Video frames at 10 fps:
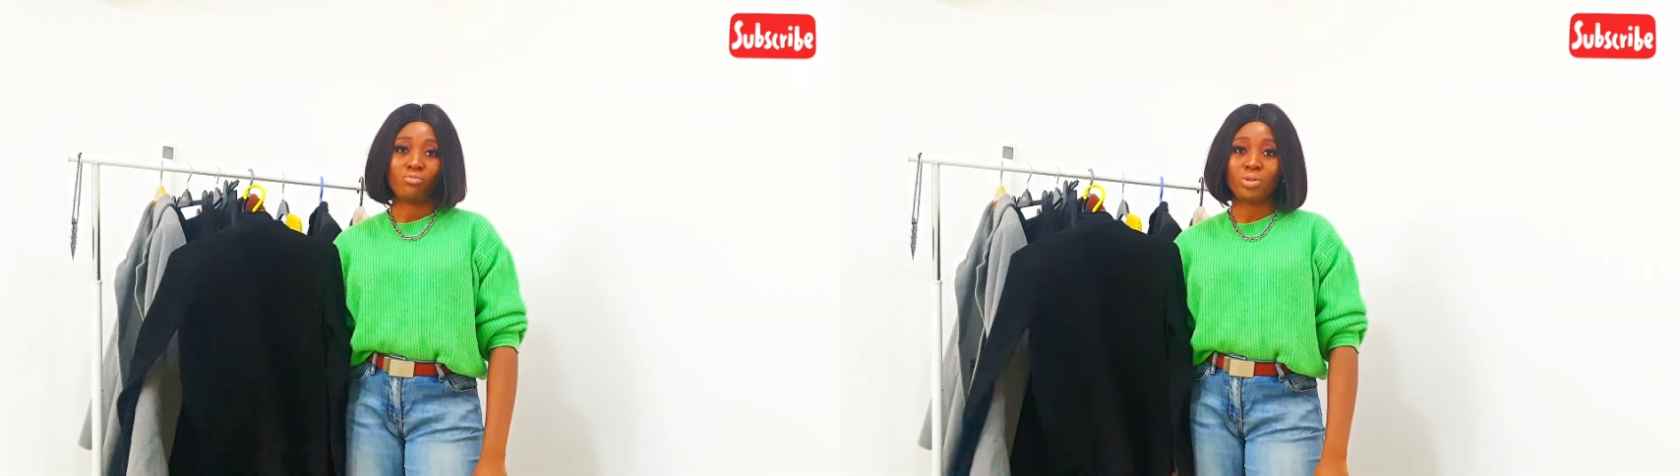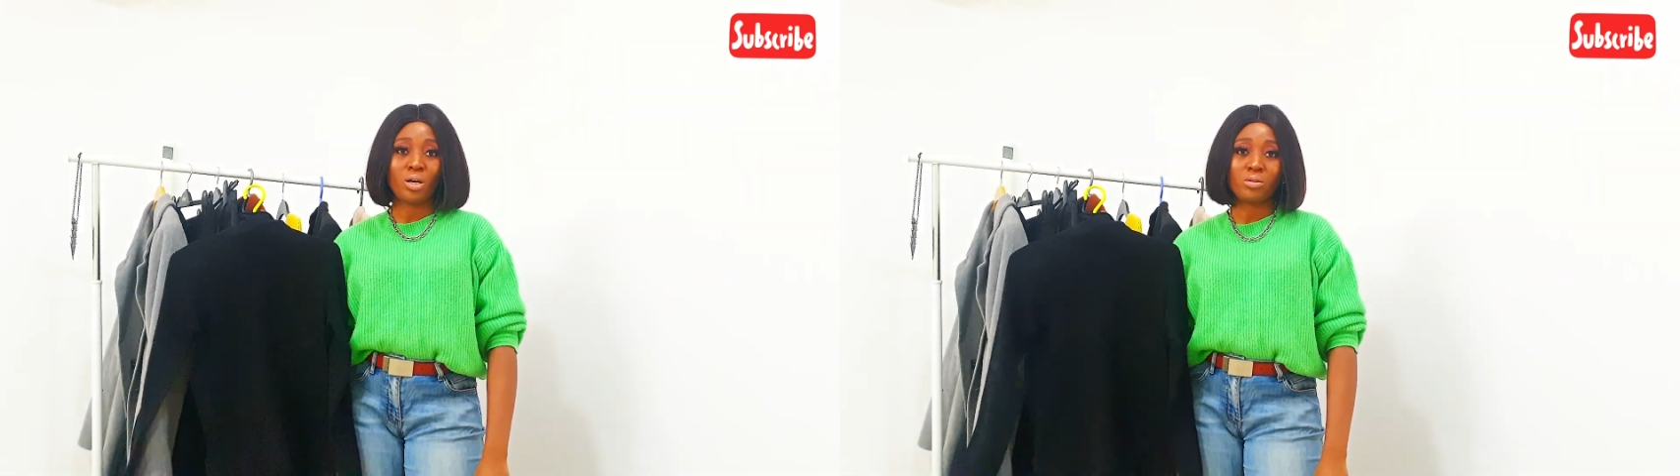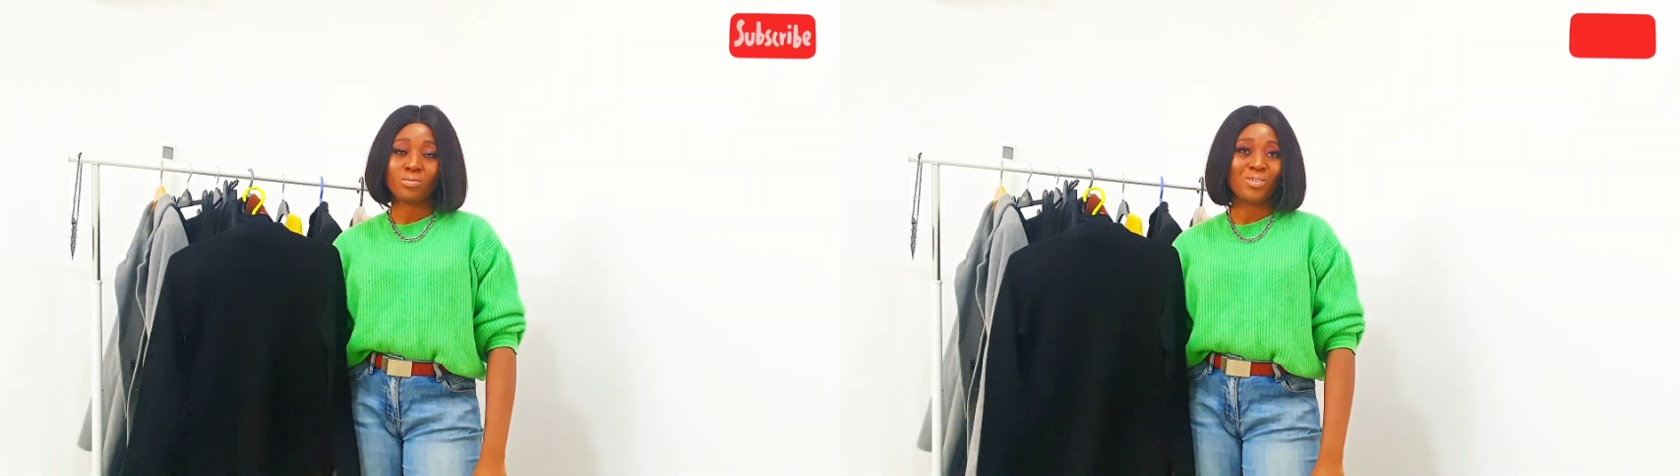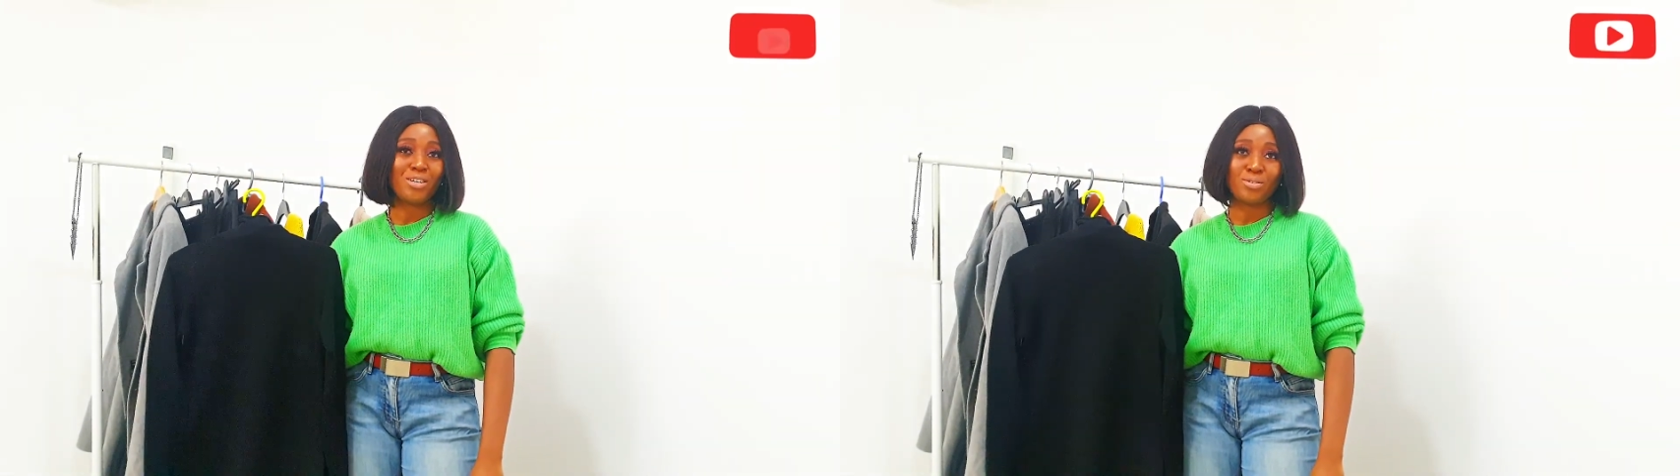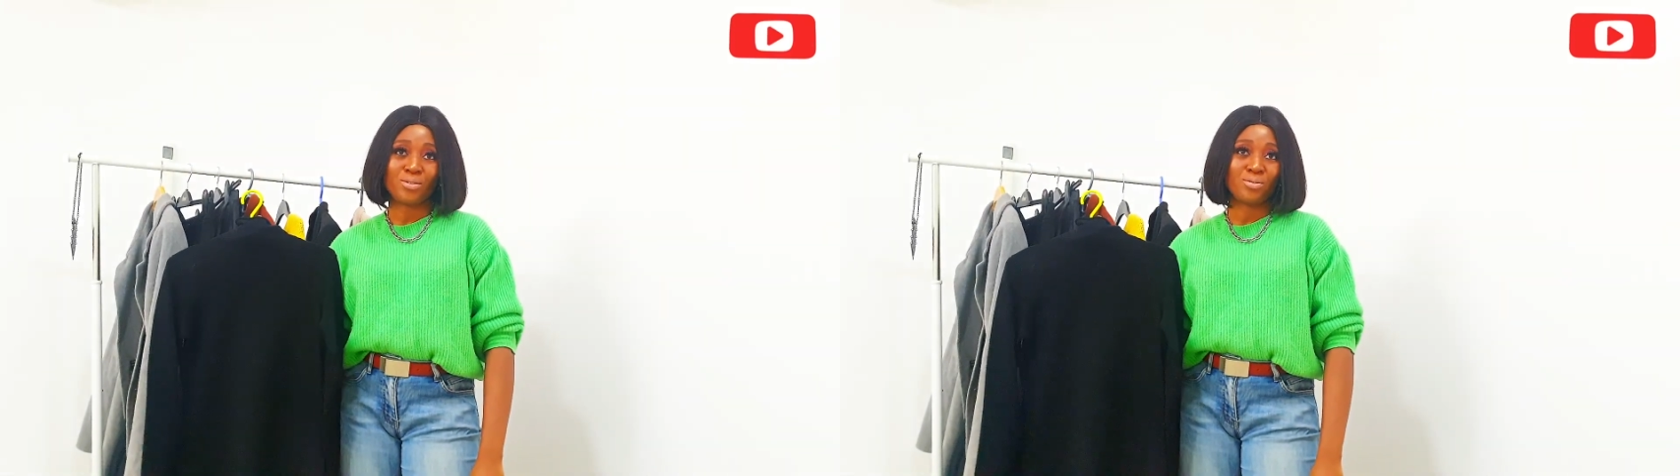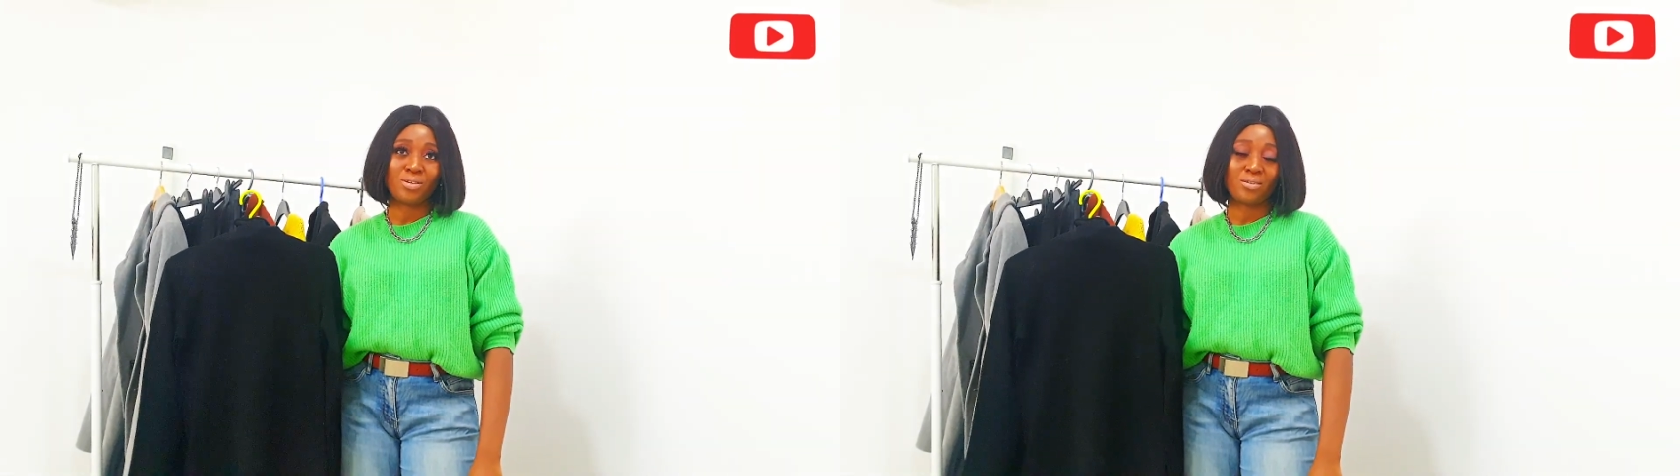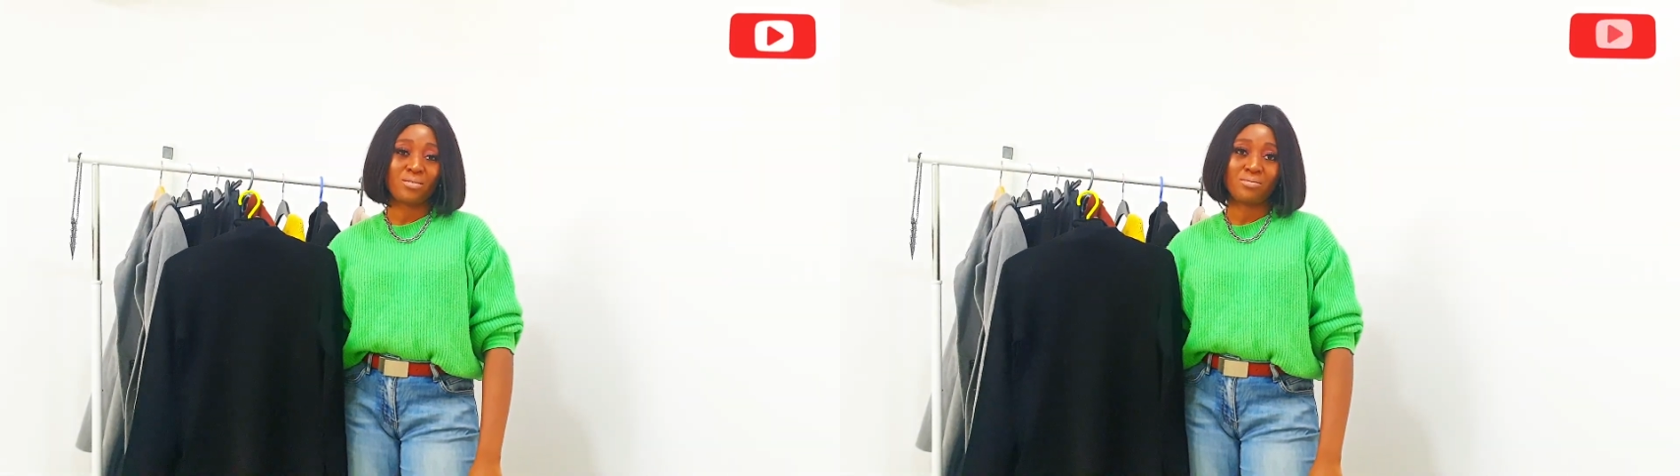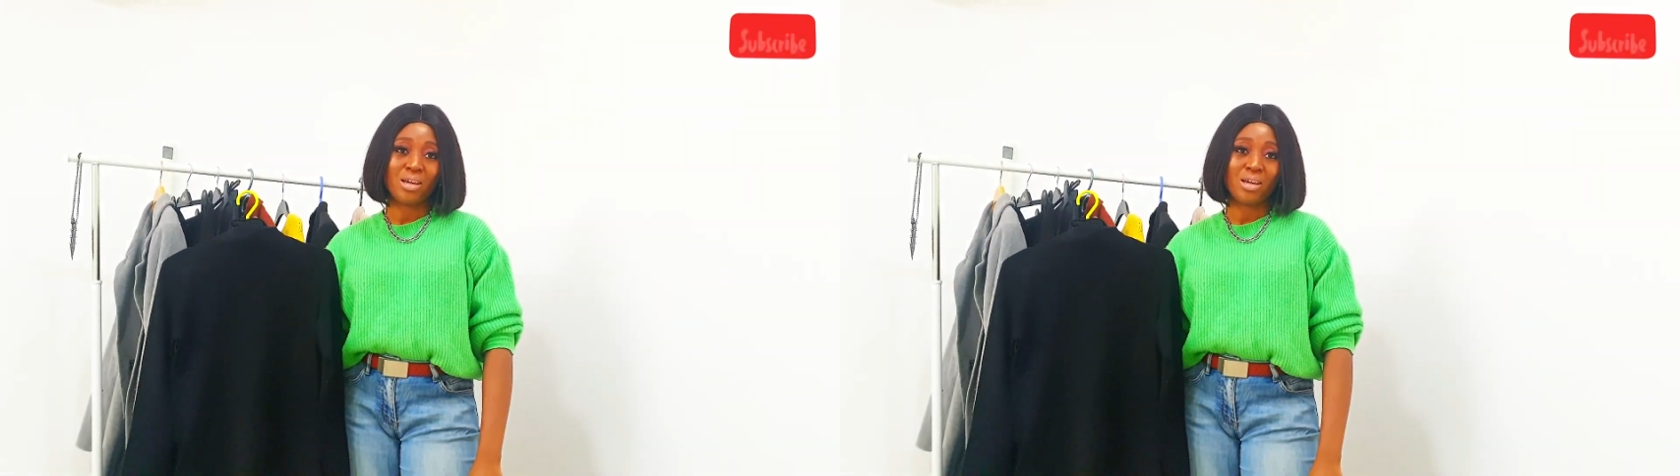without a turtleneck